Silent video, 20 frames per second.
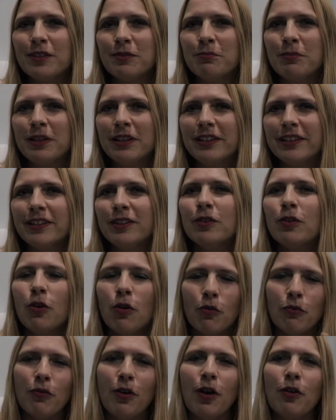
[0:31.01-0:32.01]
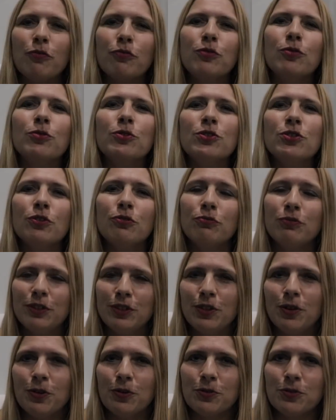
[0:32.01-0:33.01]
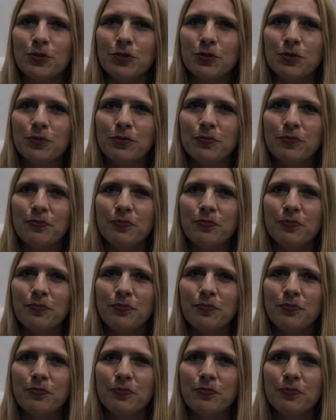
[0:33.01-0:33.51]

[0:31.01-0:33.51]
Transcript: immediately of our future videos.